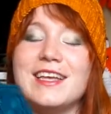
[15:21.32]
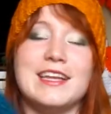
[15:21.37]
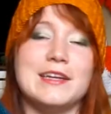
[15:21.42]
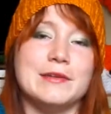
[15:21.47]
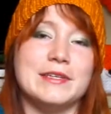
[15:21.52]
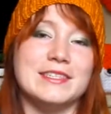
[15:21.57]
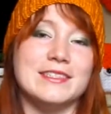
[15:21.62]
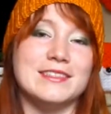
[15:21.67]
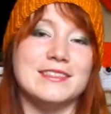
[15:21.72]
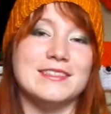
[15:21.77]

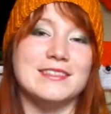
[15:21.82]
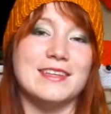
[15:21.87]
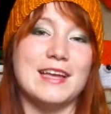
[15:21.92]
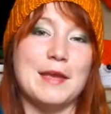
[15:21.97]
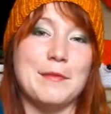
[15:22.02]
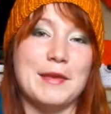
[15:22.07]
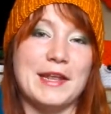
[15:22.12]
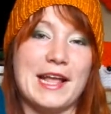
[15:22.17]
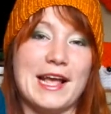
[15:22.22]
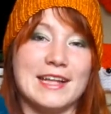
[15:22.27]
Anyways,
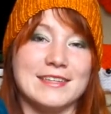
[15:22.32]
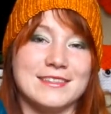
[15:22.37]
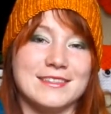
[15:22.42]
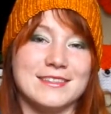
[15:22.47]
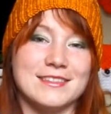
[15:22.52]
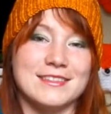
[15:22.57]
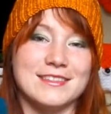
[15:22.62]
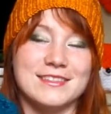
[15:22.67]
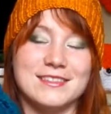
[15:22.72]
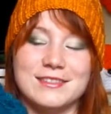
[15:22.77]
I made
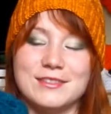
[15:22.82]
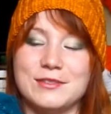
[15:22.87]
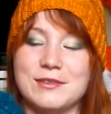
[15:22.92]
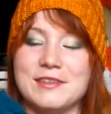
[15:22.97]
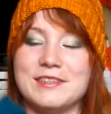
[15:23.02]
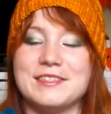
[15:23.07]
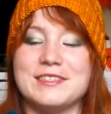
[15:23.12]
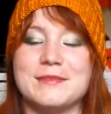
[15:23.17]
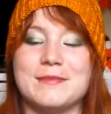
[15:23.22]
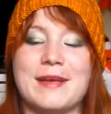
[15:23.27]
hats. So
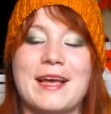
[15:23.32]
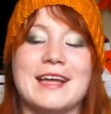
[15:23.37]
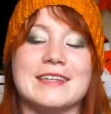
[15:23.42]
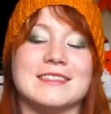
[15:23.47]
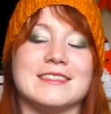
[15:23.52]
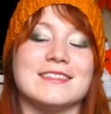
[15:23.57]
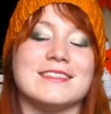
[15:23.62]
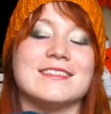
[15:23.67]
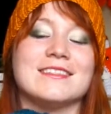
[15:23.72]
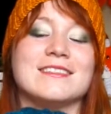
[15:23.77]
there's some
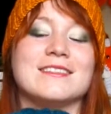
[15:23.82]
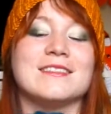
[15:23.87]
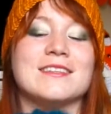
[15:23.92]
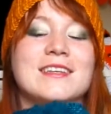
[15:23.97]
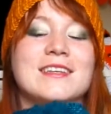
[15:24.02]
hats.